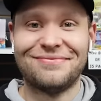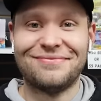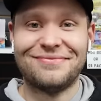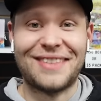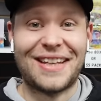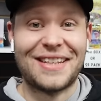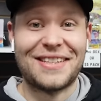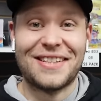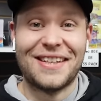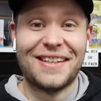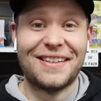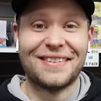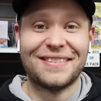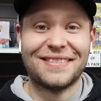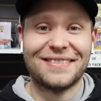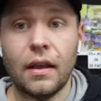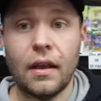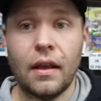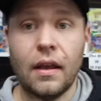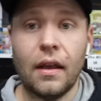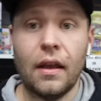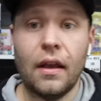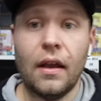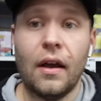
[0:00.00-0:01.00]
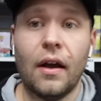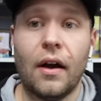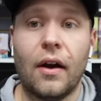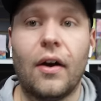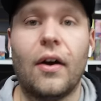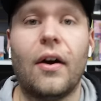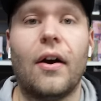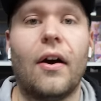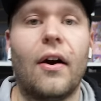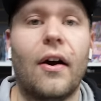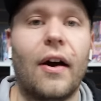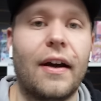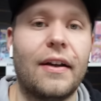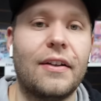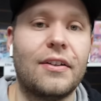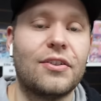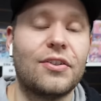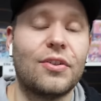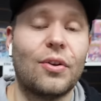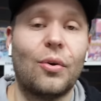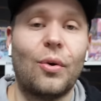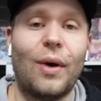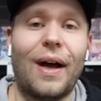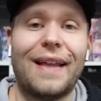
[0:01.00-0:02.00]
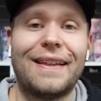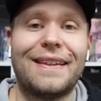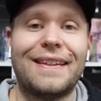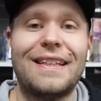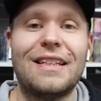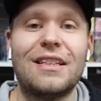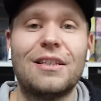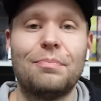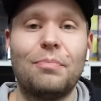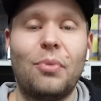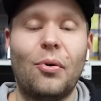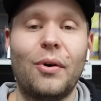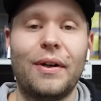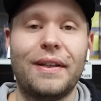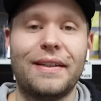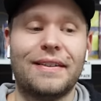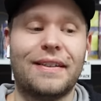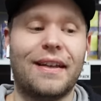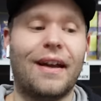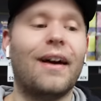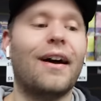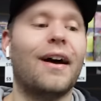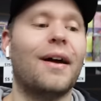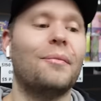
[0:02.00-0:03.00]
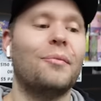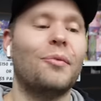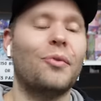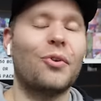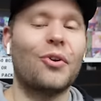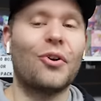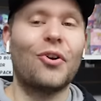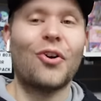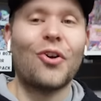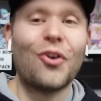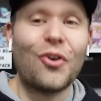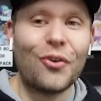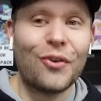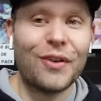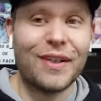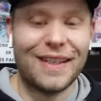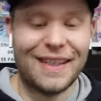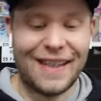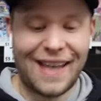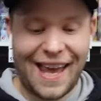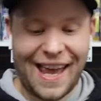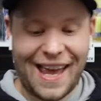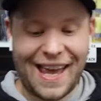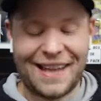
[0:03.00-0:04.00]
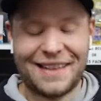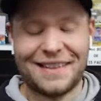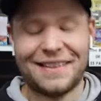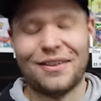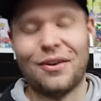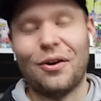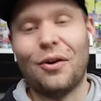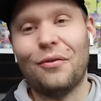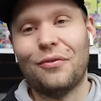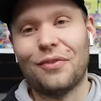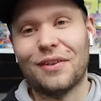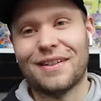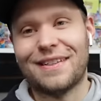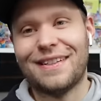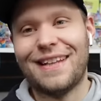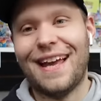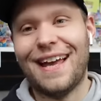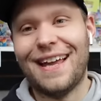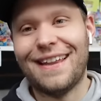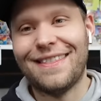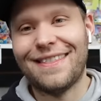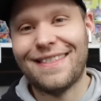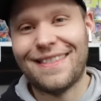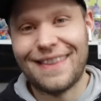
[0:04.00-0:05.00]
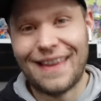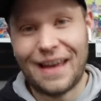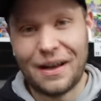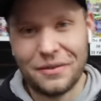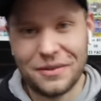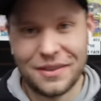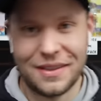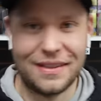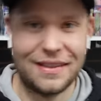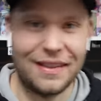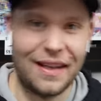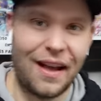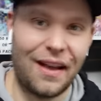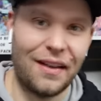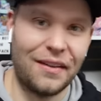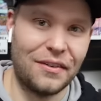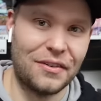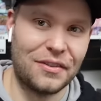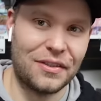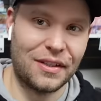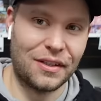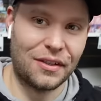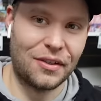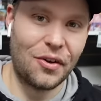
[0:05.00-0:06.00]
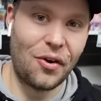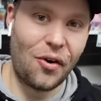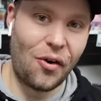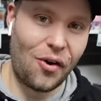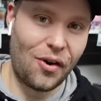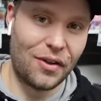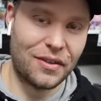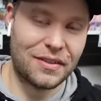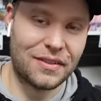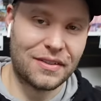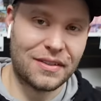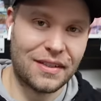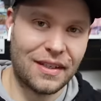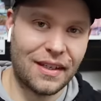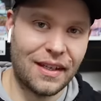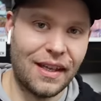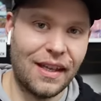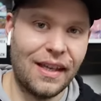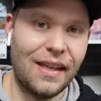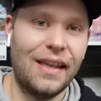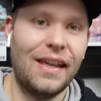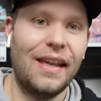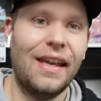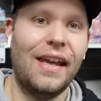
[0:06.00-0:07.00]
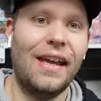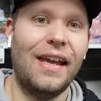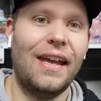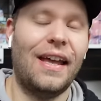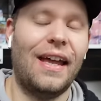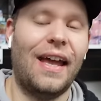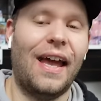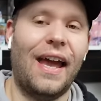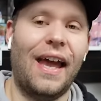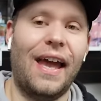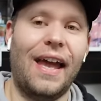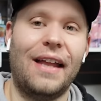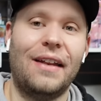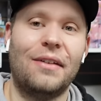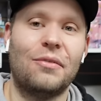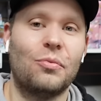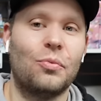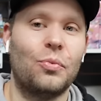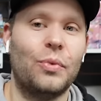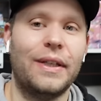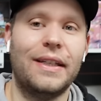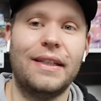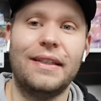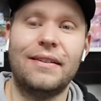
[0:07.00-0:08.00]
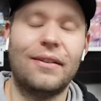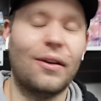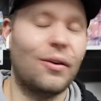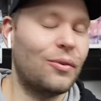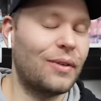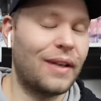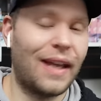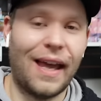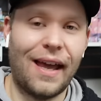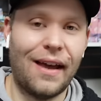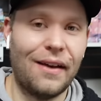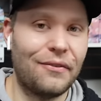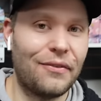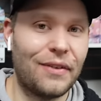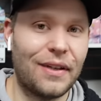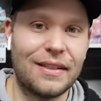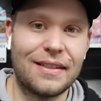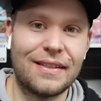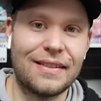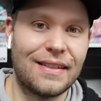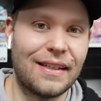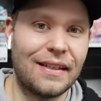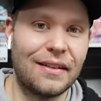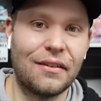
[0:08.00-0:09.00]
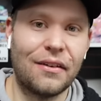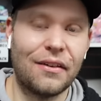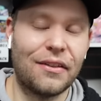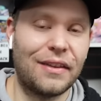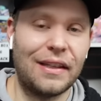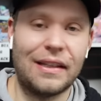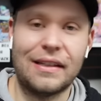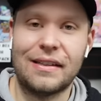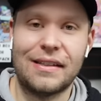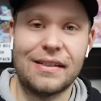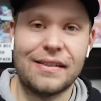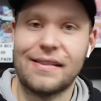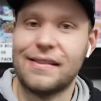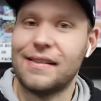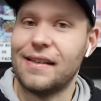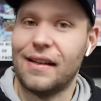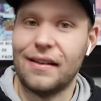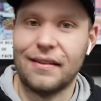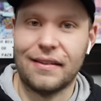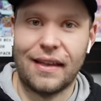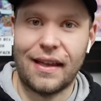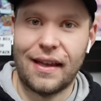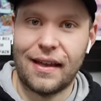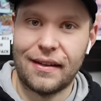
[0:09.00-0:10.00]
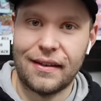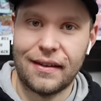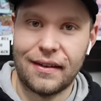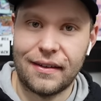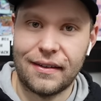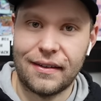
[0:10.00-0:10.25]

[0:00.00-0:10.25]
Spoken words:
that's it. All right, so at this point in time, we're already at over $10,000 in costs and we don't have a single thing to sell yet.